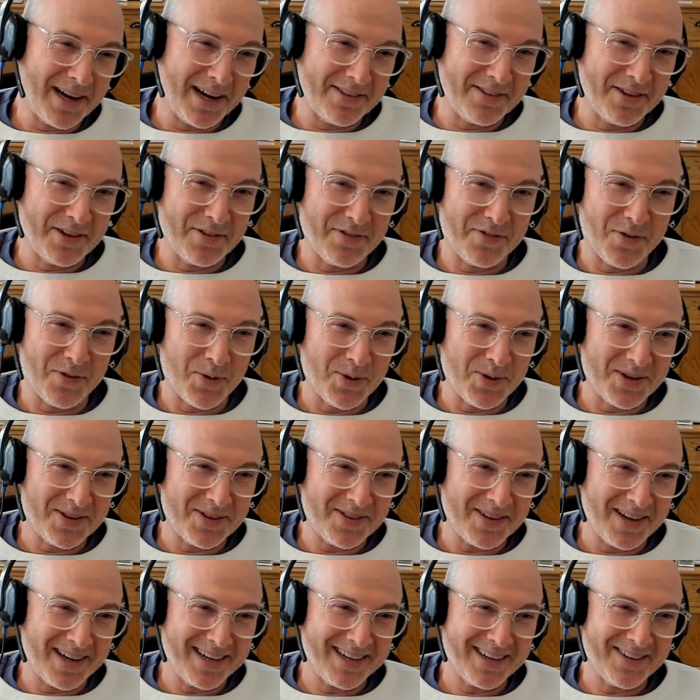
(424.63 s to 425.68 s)
I did forward.
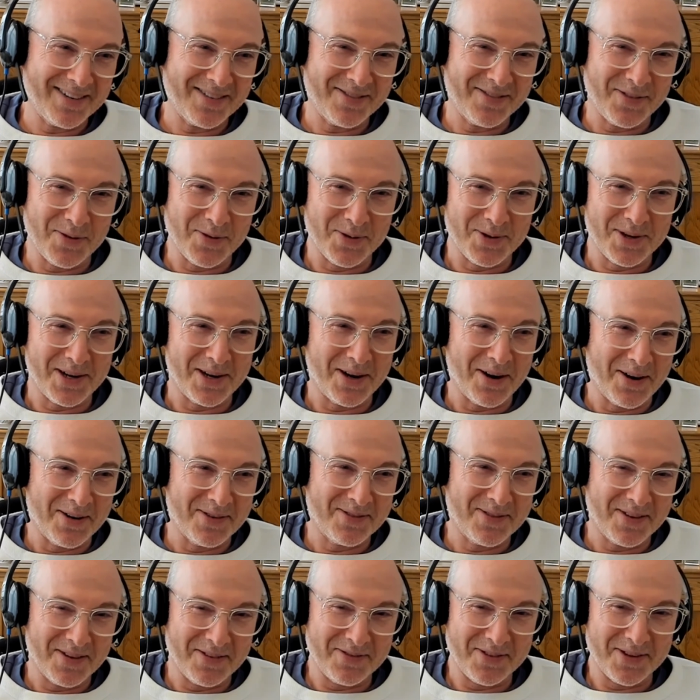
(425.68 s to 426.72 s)
Forward it
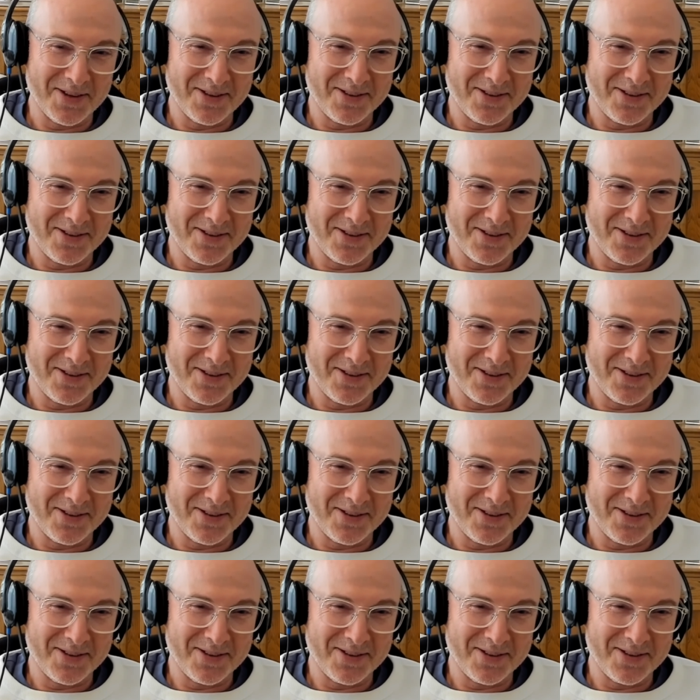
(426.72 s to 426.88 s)
on a few